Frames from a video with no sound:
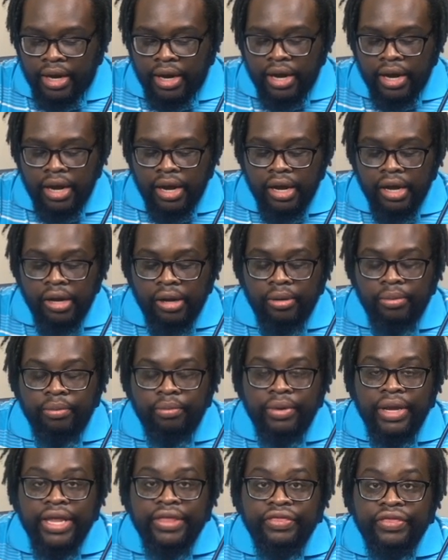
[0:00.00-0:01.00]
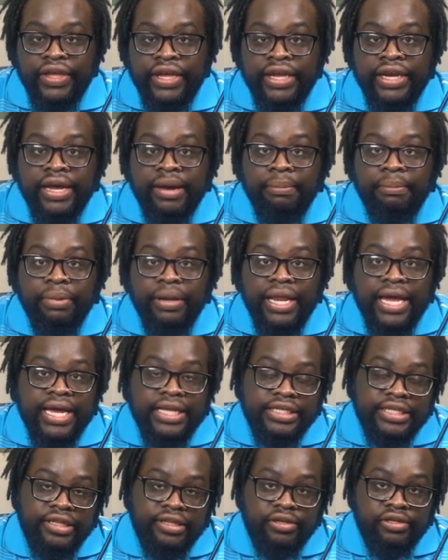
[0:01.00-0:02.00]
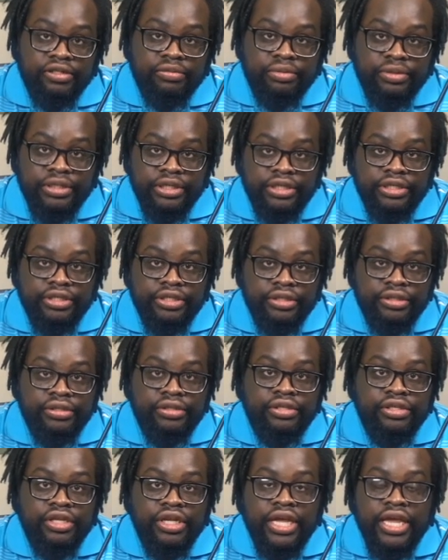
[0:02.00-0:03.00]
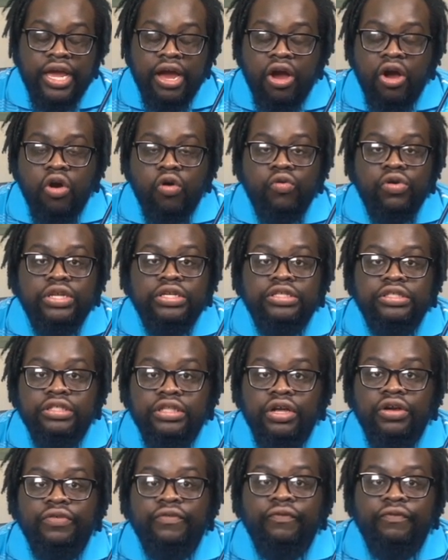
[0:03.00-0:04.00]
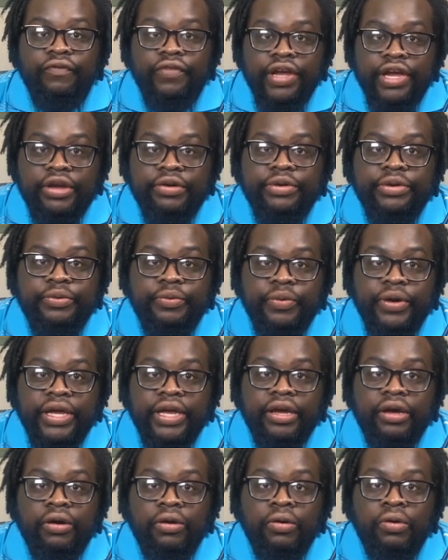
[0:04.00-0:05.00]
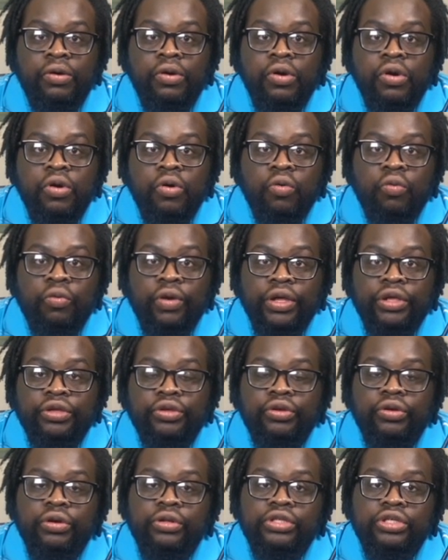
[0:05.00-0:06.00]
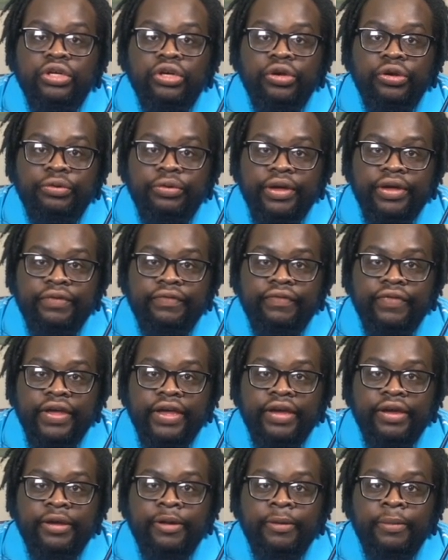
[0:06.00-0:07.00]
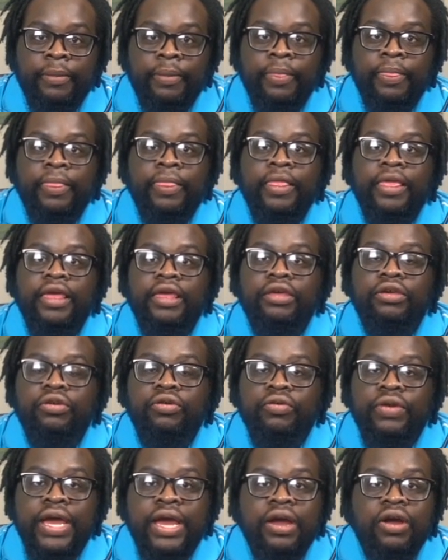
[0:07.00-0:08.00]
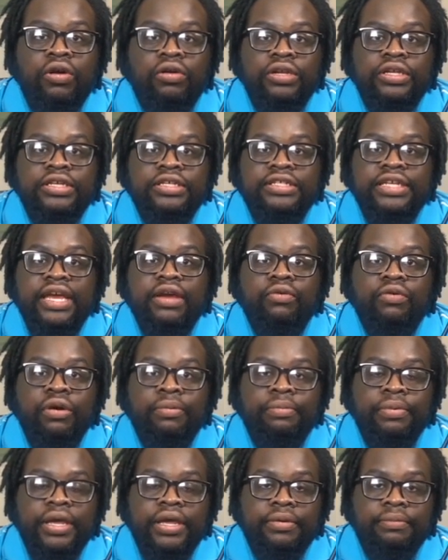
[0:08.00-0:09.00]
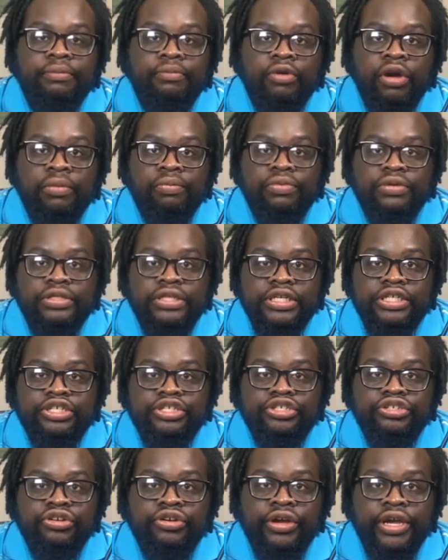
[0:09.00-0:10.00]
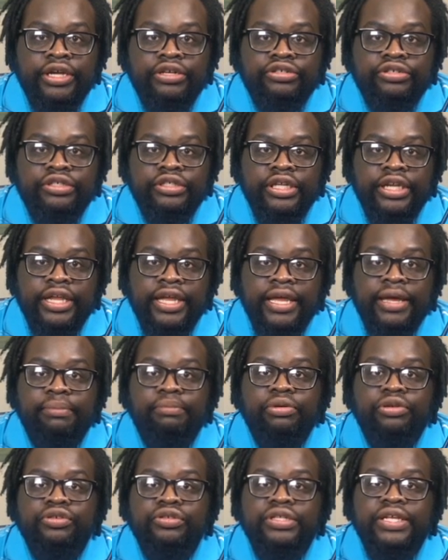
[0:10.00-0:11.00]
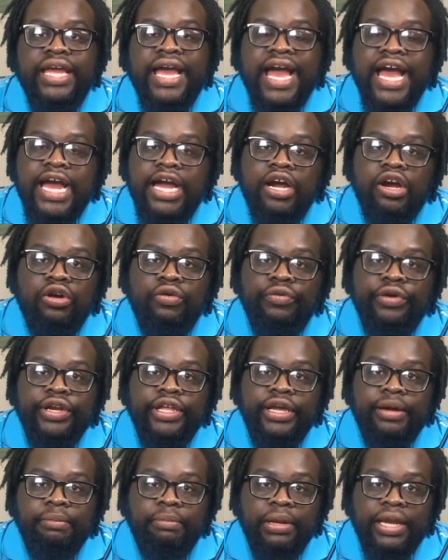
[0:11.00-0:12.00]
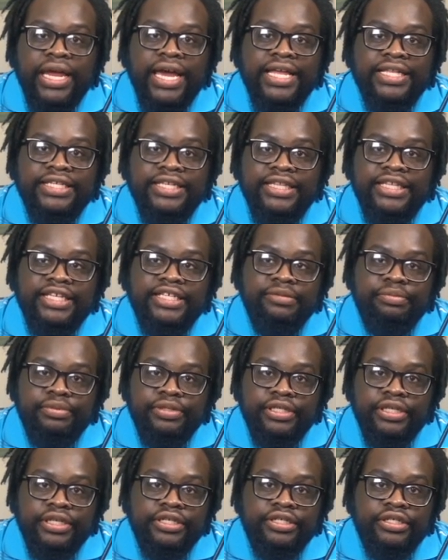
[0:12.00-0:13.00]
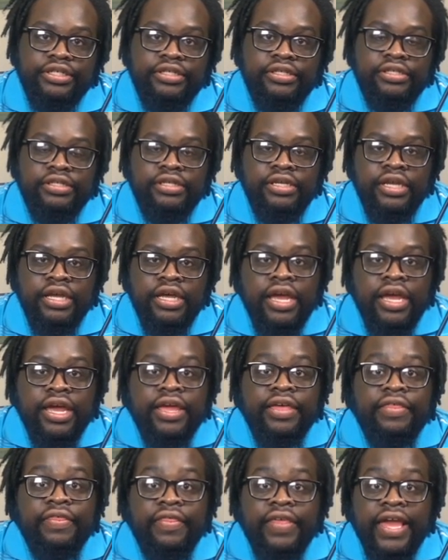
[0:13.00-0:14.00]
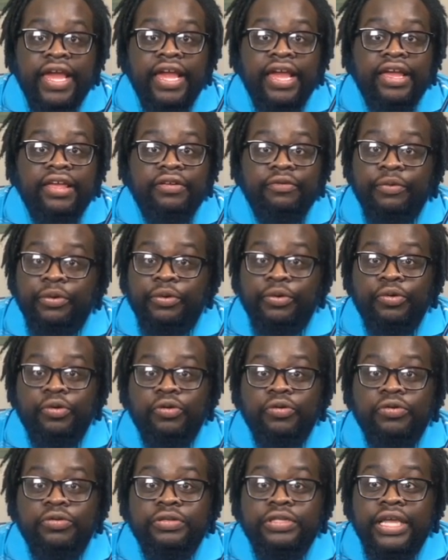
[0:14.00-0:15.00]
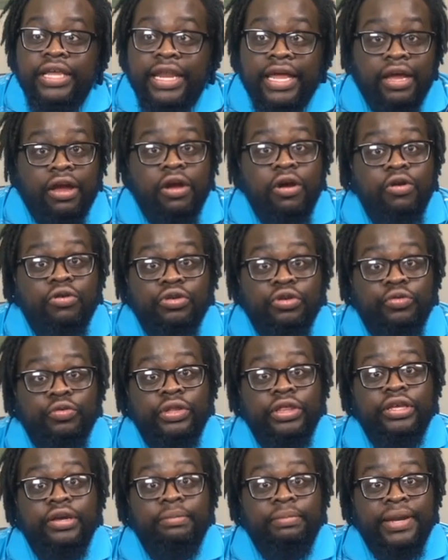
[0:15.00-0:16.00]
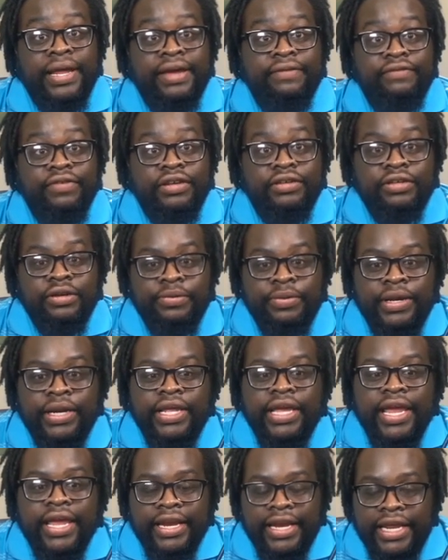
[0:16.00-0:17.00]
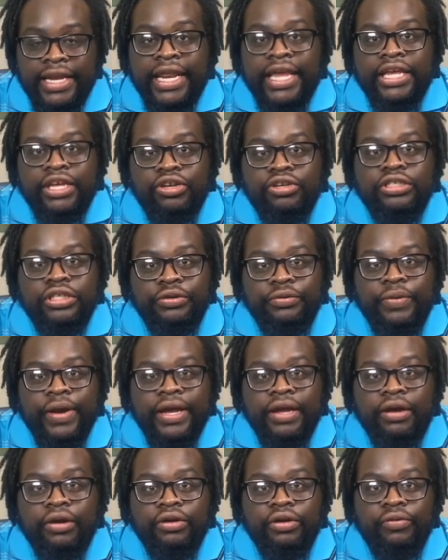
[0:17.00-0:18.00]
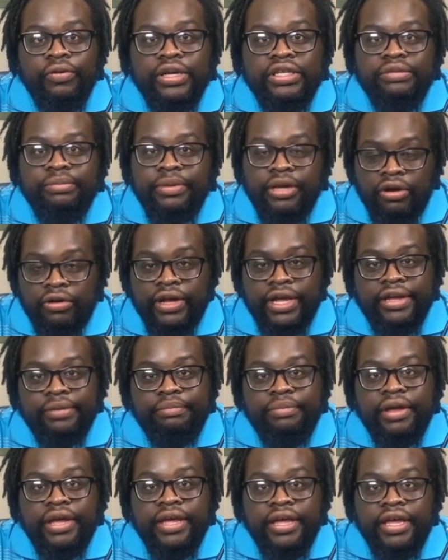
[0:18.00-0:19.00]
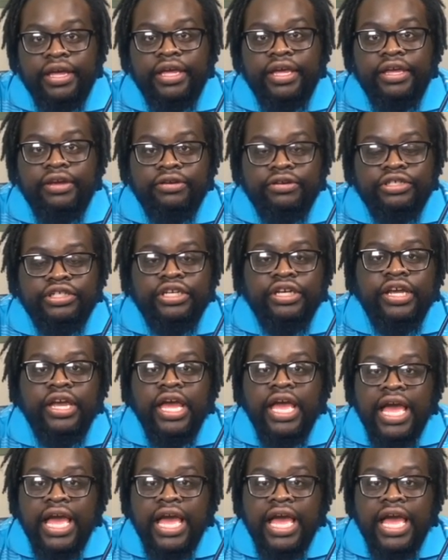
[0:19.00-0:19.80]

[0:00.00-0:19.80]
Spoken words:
and then apply to those positions. It always look very well when you go to a career fair and you not only say what positions you're interested in, but you say, I already applied to these positions. Recruiters, they like, oh, you really applied for this already? And then they usually write on your resume, okay, he or she